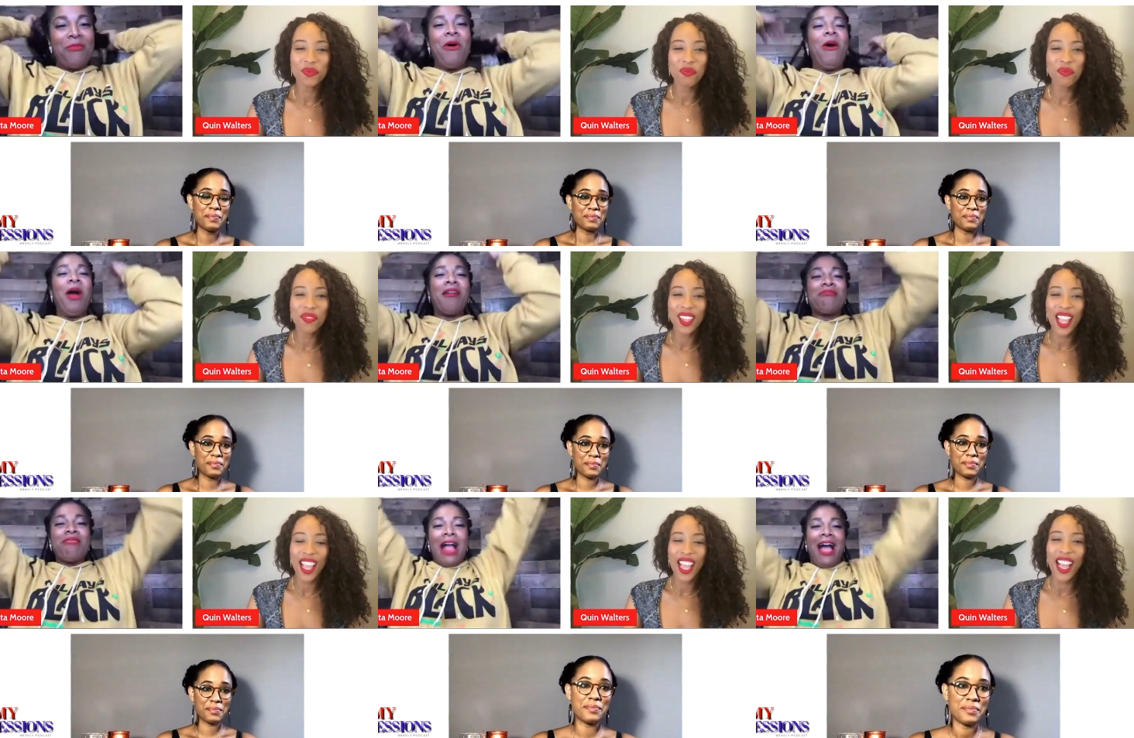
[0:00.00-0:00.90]
Speaker 1: more
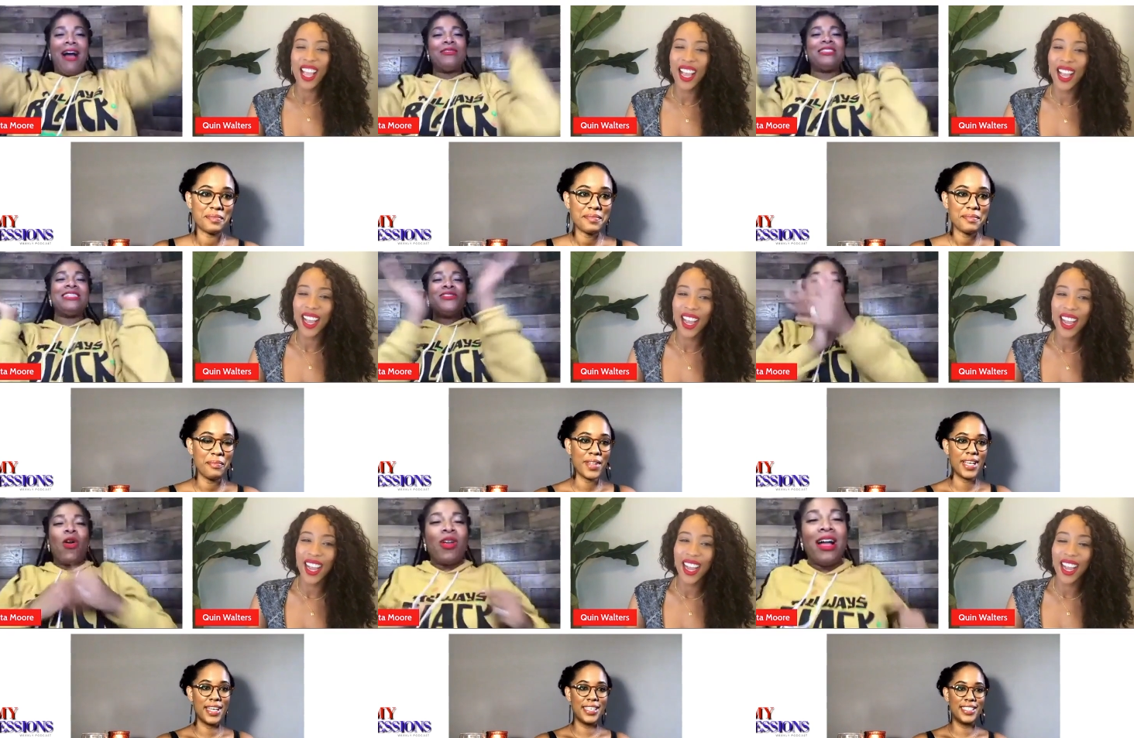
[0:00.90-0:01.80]
round.
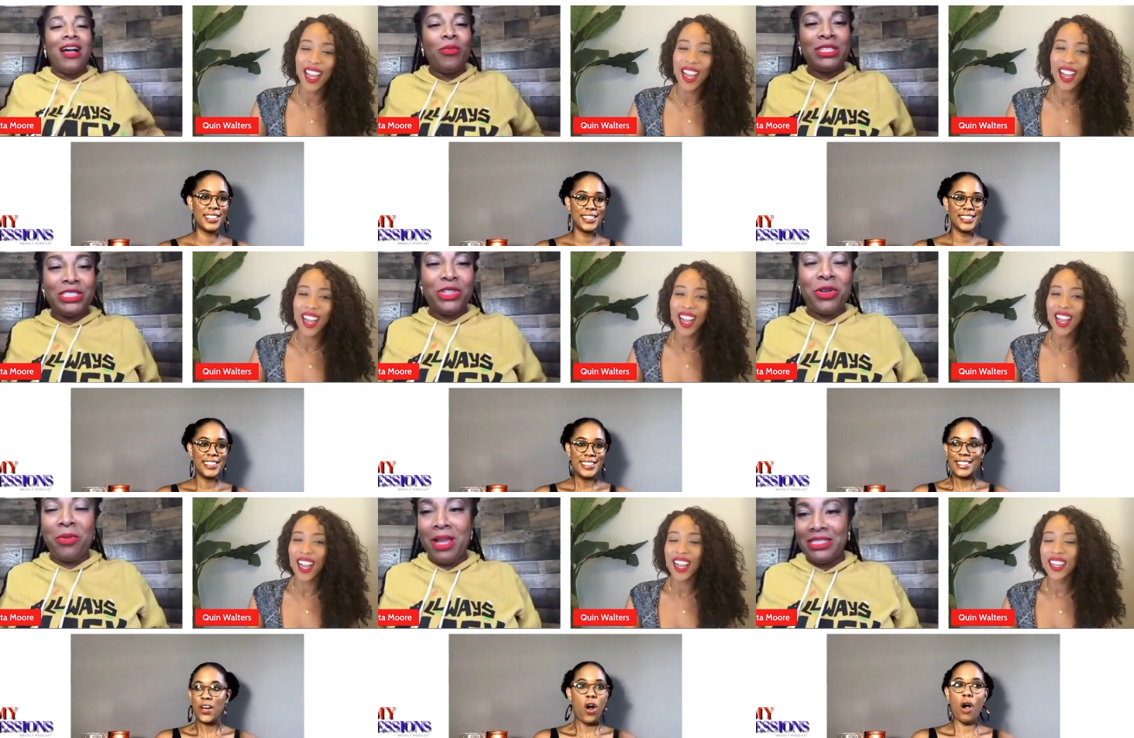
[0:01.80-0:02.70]
Dinora, what's your
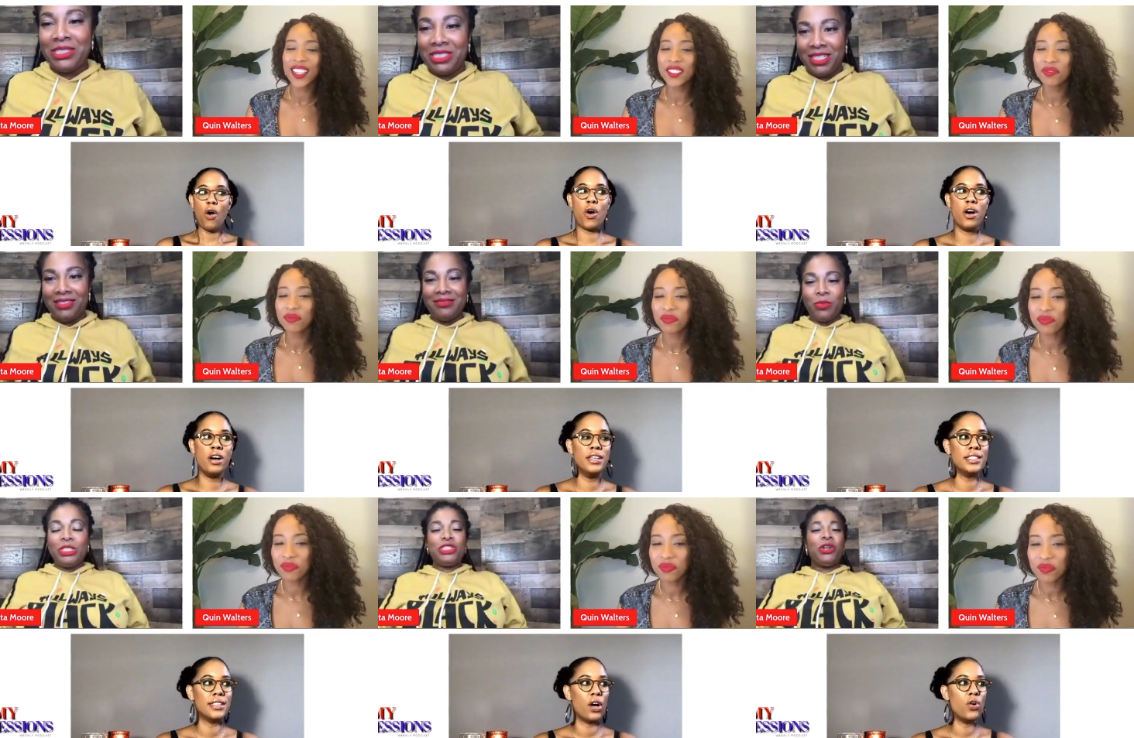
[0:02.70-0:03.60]
question?
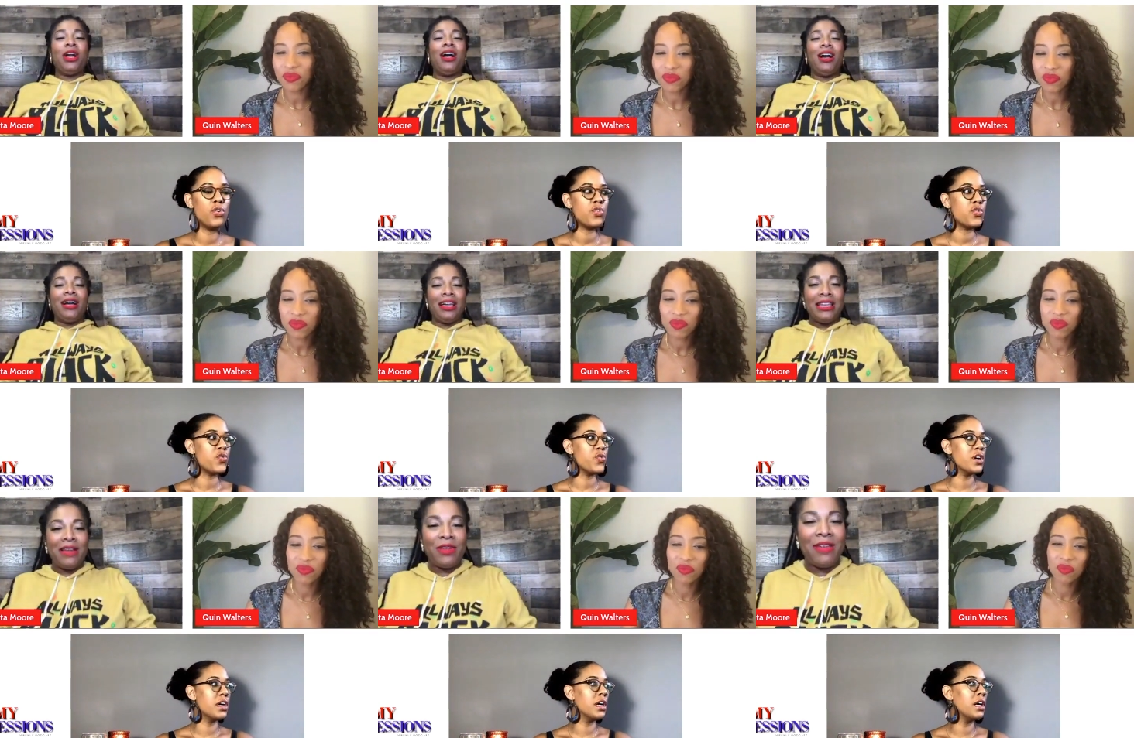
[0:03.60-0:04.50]
What's your uh
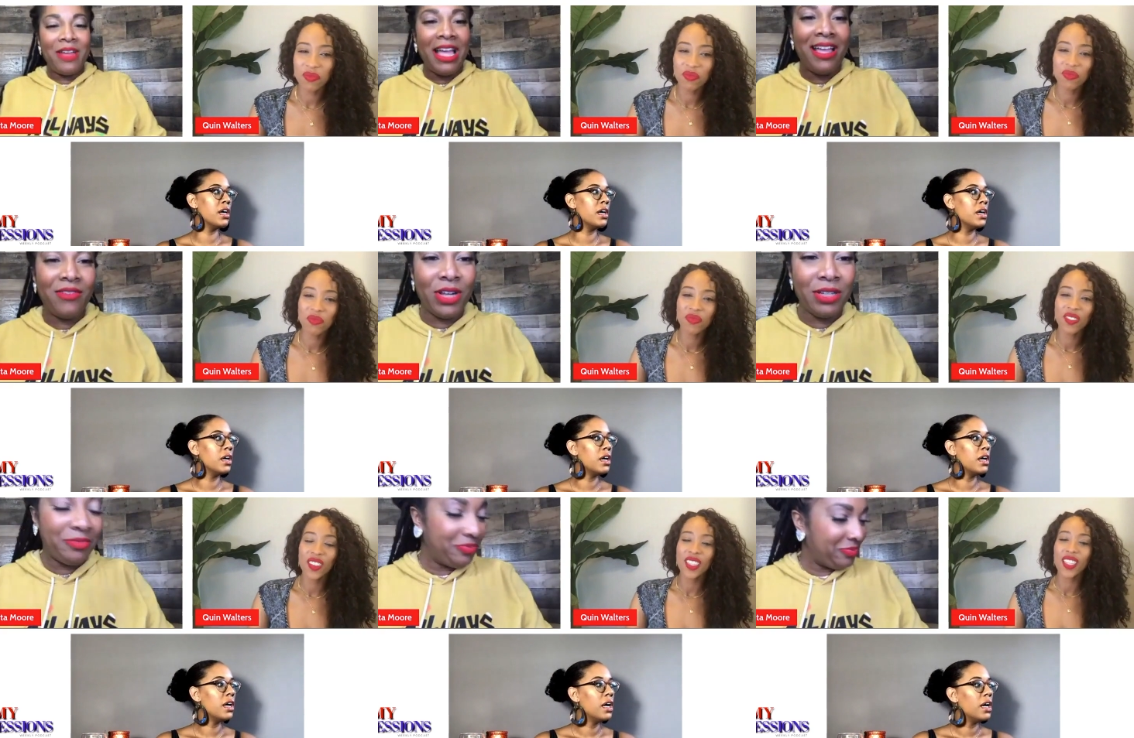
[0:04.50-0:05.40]
never have I
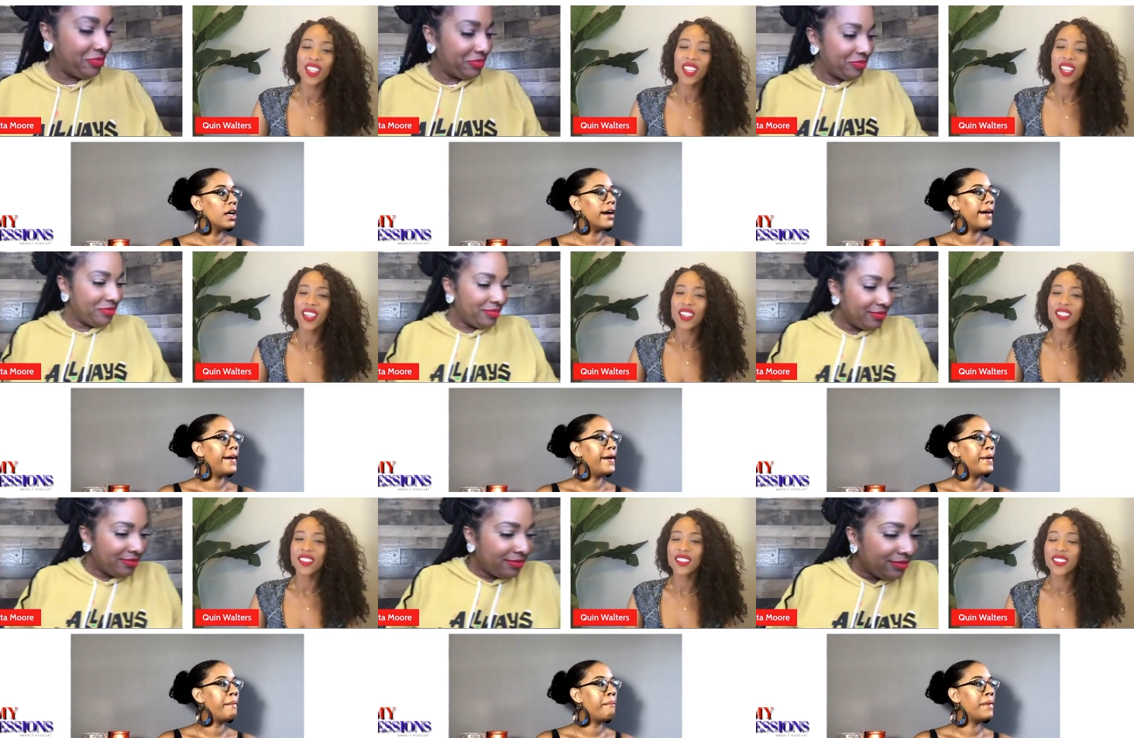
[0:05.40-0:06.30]
ever?
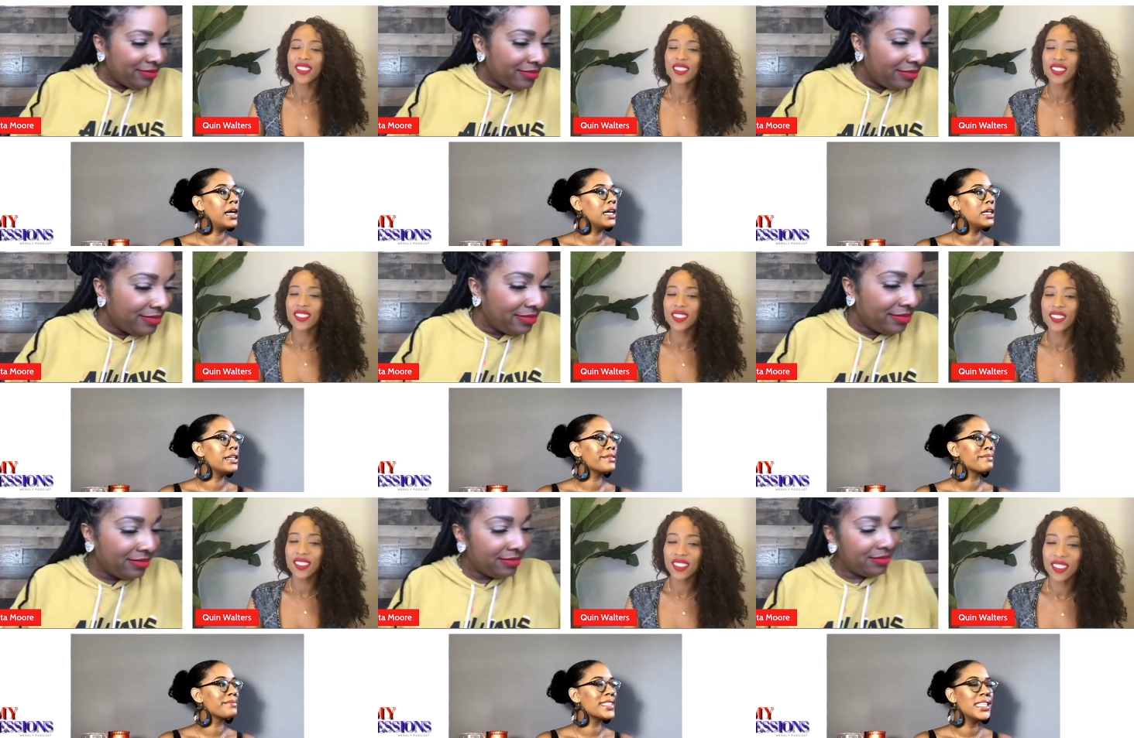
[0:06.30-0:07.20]
Speaker 2: Um,
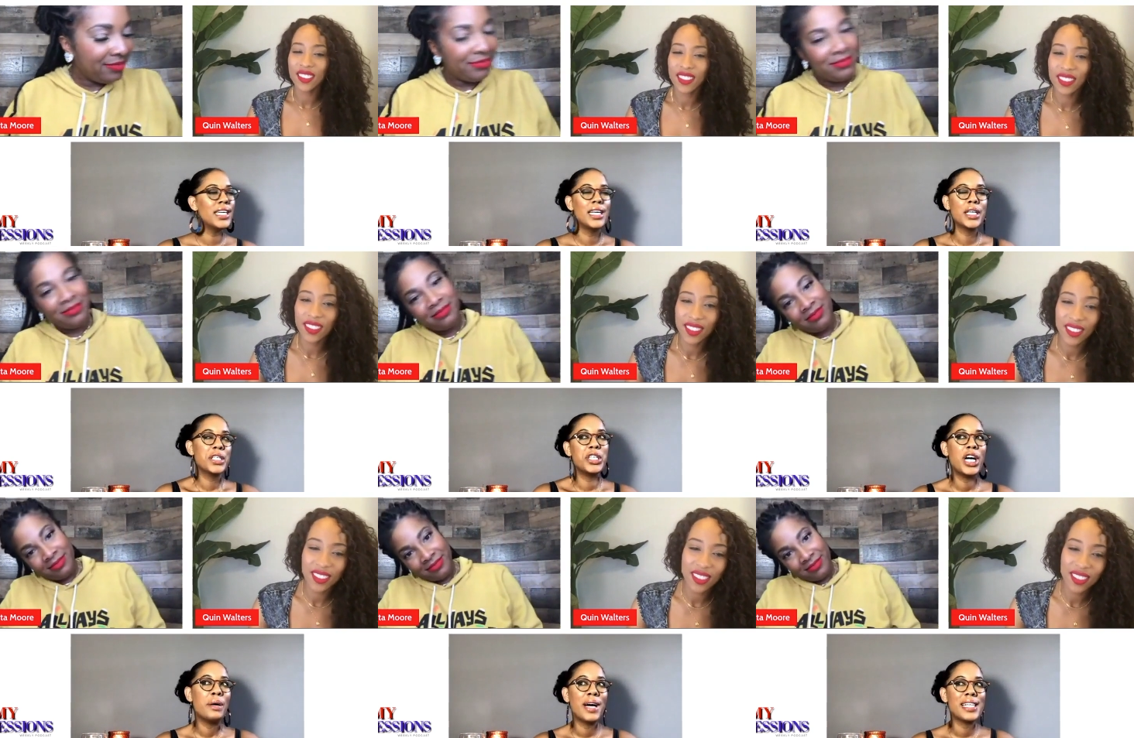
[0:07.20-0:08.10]
you
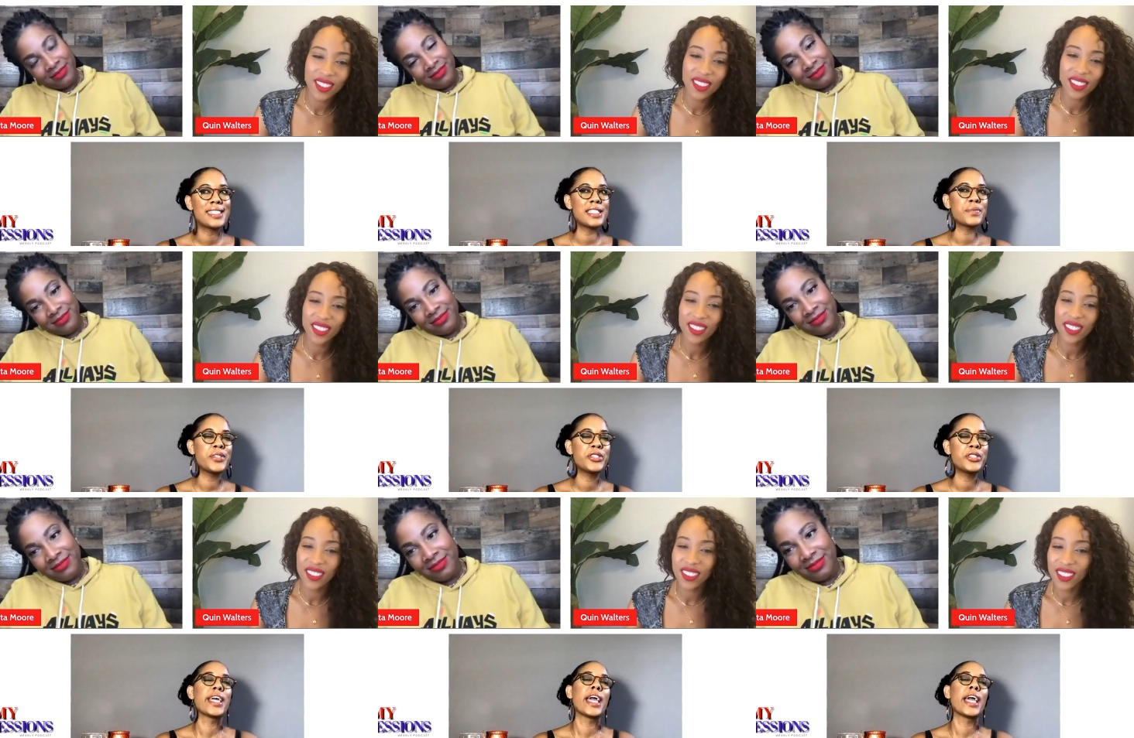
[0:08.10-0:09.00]
know what? Since we're
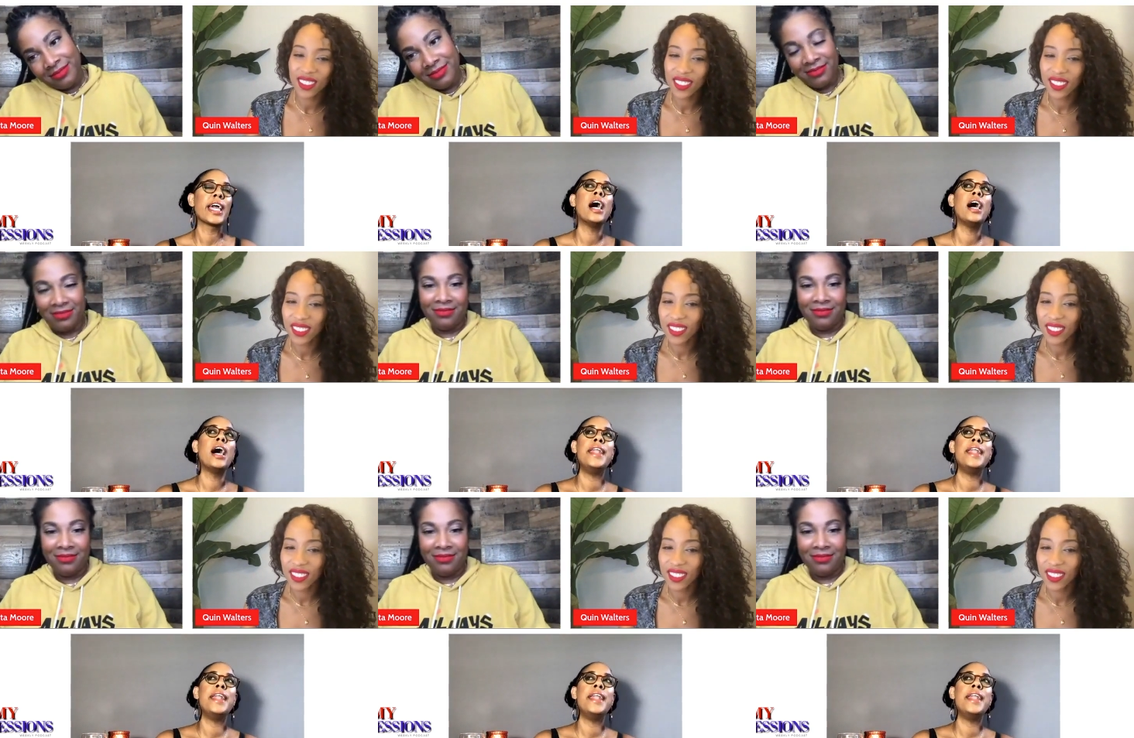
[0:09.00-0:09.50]
drinking, uh,